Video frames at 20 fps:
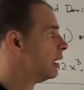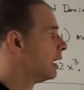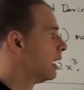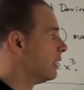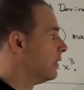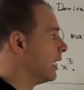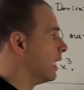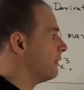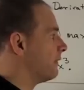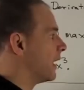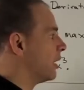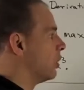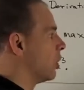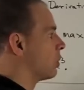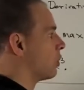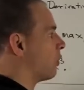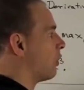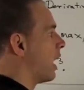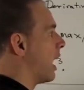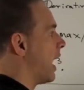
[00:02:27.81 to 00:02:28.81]
And then if I
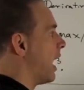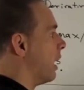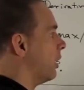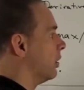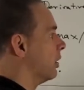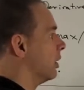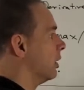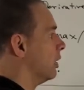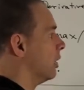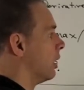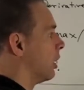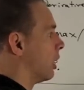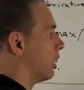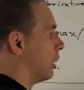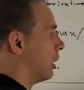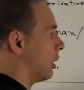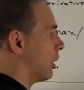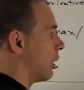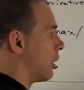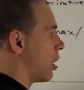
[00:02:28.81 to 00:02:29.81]
look around
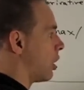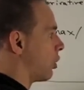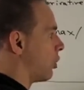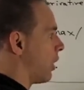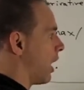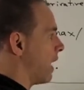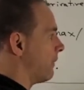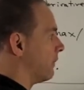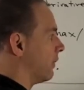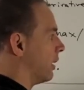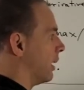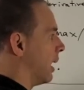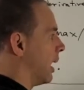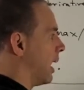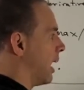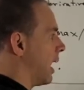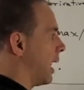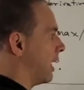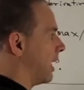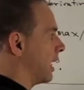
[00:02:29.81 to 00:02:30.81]
our graph
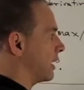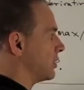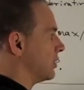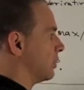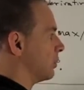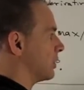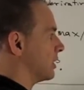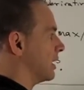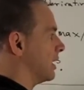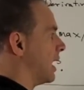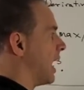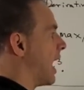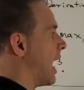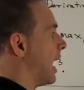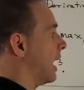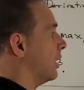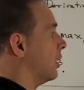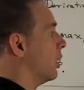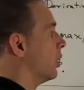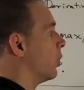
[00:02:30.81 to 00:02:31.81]
at x equal to
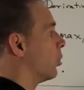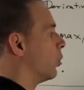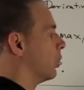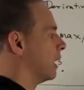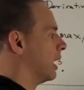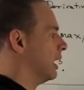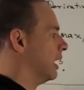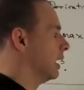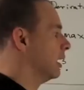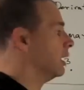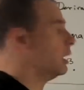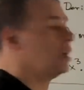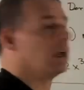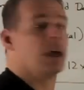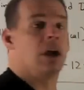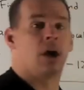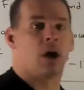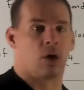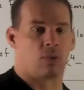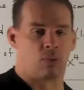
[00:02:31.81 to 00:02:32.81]
9, we're getting
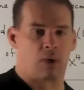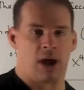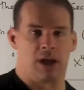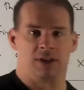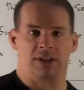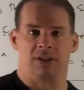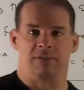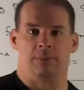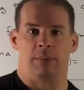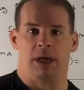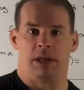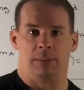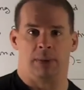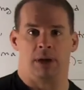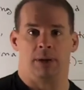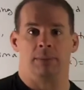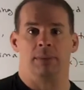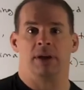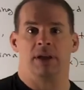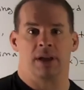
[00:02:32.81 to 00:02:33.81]
a relative
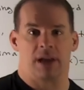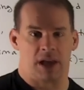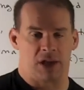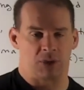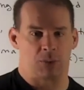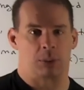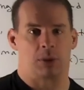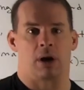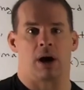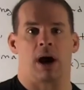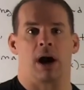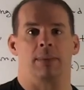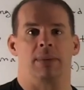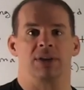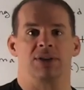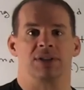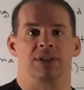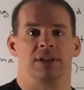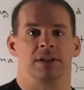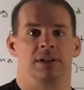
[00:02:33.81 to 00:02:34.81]
minimum as
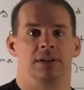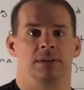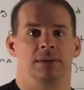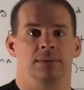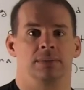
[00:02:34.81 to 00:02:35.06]
promised.